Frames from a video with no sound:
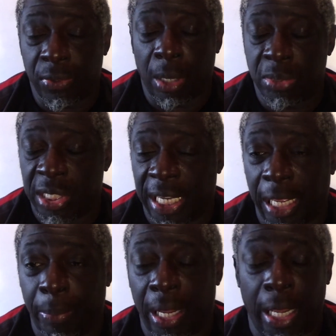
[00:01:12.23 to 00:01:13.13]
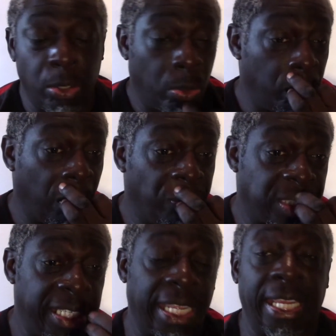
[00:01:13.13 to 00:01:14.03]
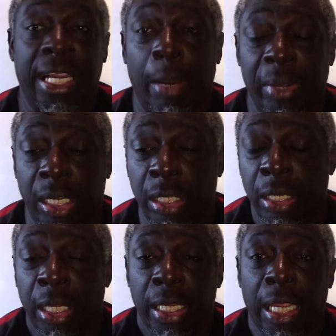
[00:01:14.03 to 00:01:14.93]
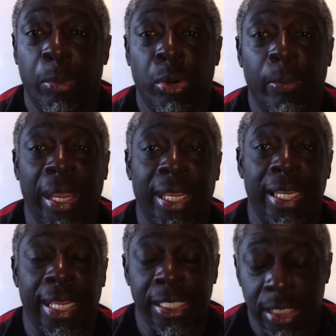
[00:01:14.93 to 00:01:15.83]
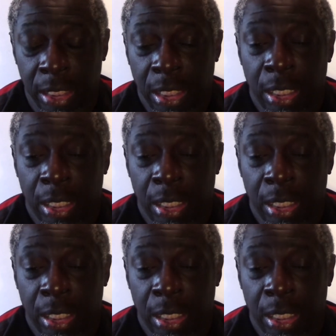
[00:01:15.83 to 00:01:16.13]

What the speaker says: Saliba and obviously the incoming Gabriel Magalhaes.